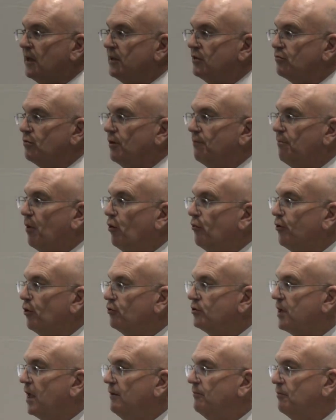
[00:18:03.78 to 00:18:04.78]
things with both
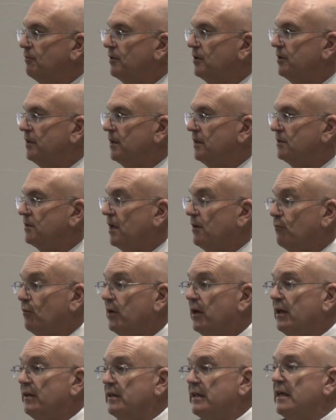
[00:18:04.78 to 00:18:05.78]
those capabilities,
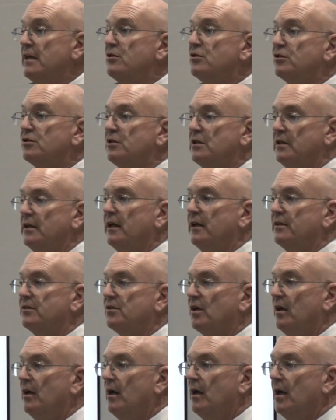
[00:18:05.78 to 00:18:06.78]
and the agency
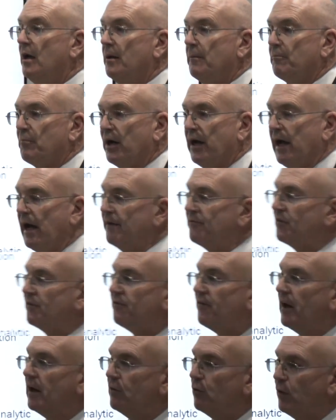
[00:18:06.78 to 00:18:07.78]
is. But I have to
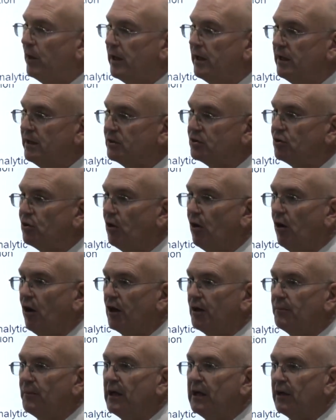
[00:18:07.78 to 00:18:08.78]
find ways to
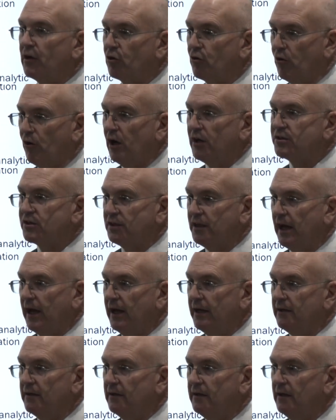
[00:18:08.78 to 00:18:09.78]
automate across
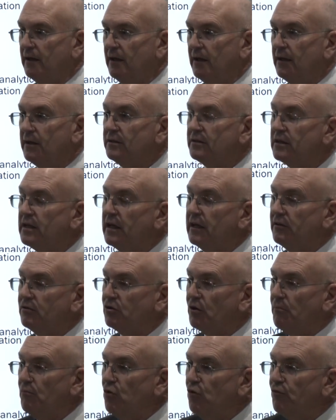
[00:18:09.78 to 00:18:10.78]
that, again,
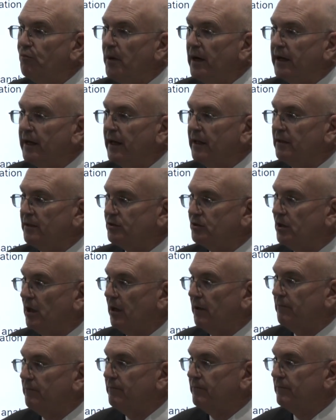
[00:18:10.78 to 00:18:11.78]
to move my analysts
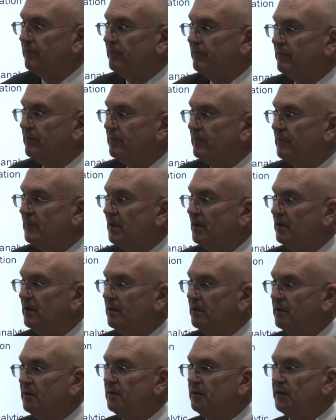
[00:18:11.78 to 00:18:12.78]
up,
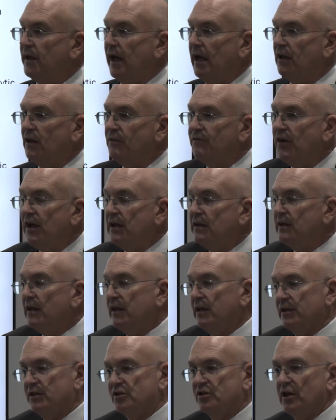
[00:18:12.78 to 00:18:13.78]
to elevate
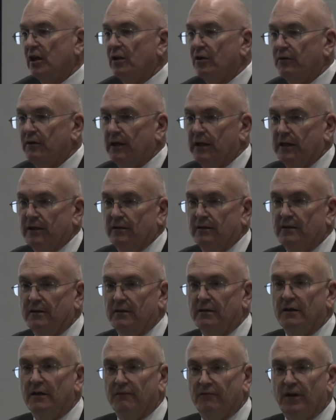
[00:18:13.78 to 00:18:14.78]
and accelerate
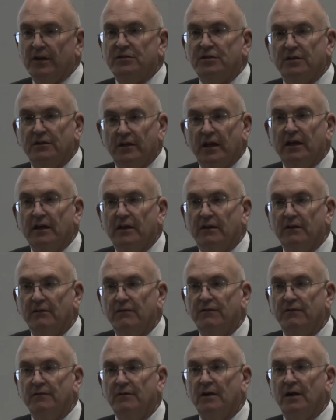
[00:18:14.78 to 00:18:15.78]
their
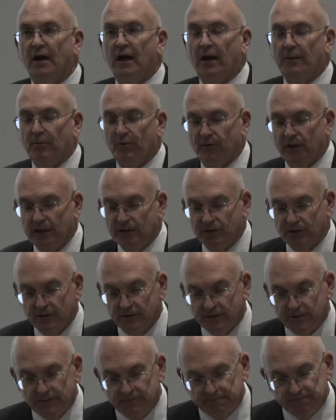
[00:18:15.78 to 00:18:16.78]
investigative
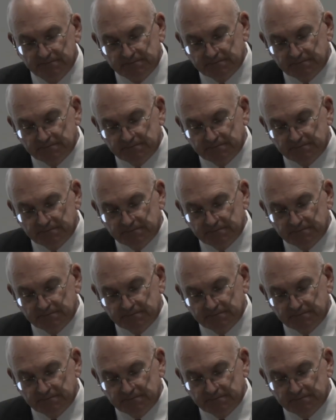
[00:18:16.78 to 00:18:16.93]
operations.